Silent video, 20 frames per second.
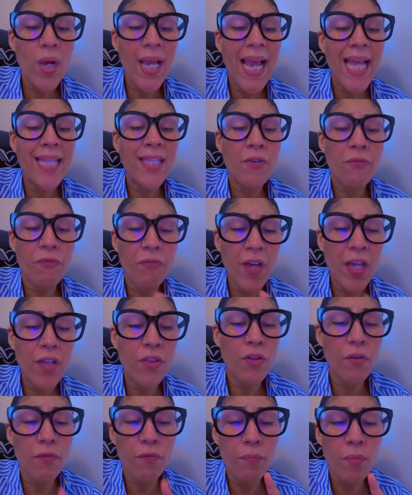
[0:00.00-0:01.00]
Look at the
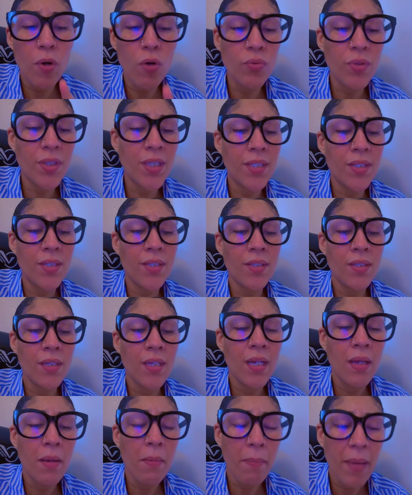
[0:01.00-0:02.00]
faith of
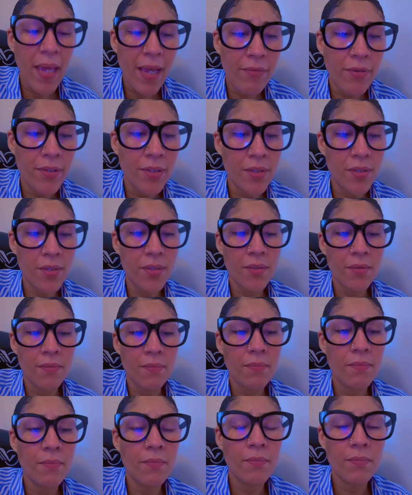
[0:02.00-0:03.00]
Moses'
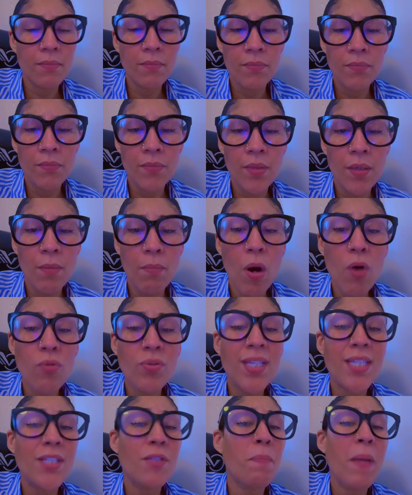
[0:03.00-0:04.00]
parents.
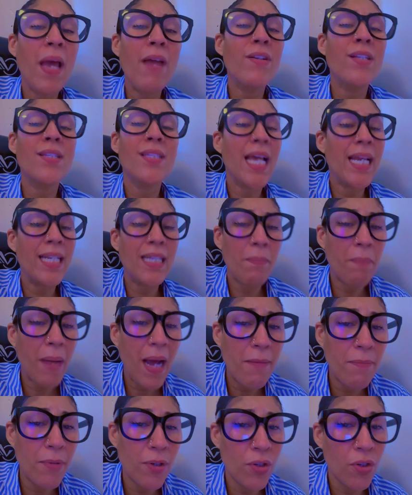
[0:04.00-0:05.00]
Moses' parents are in
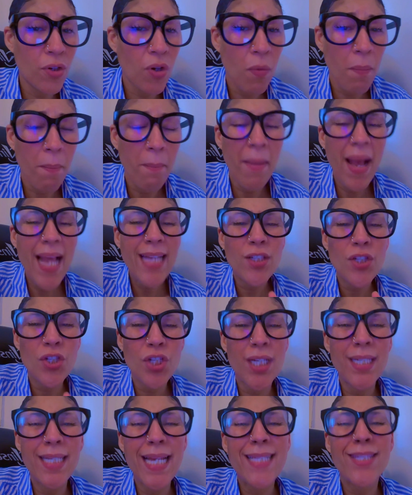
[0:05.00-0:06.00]
the Bible, you know,
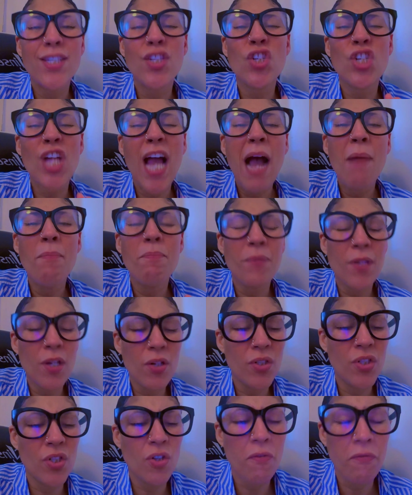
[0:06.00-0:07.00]
mentioned as
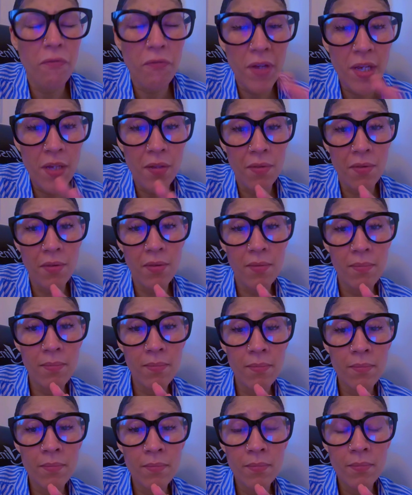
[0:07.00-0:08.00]
champions of faith.
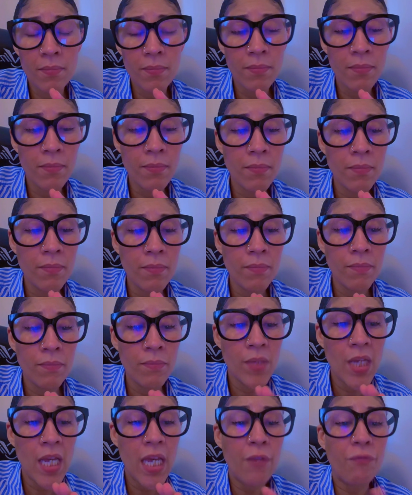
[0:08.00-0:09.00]

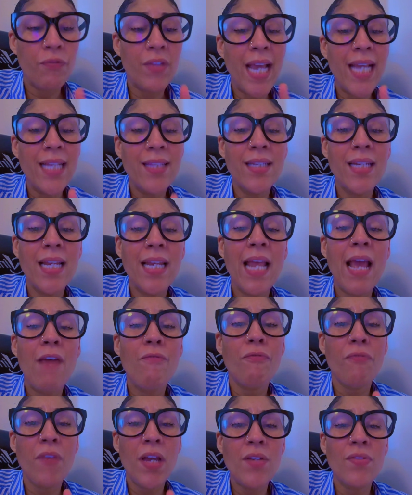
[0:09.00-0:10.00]
If they didn't
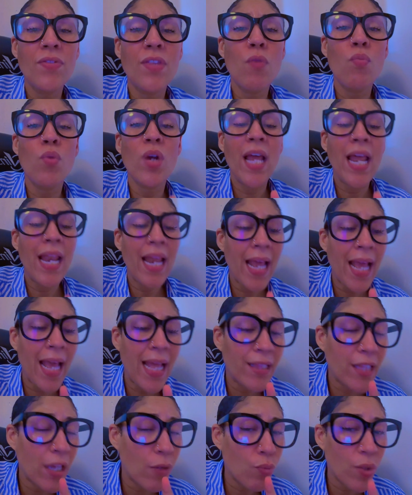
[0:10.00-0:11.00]
have faith, they would
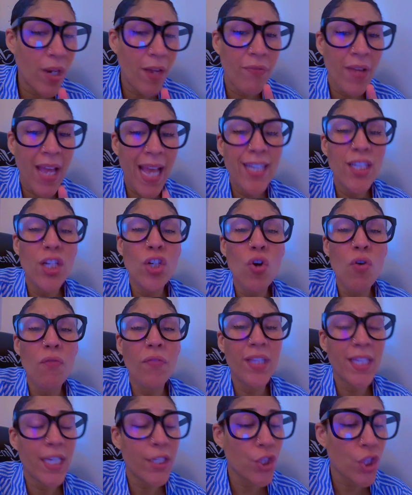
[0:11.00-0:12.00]
have handed
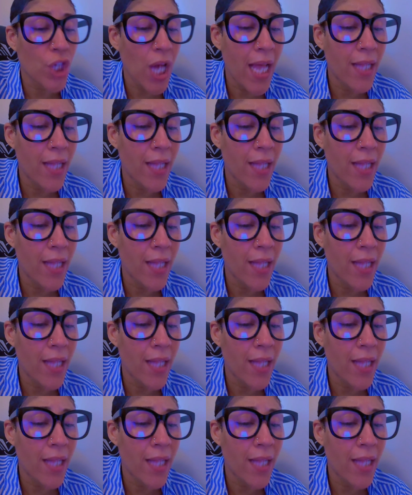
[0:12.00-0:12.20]
over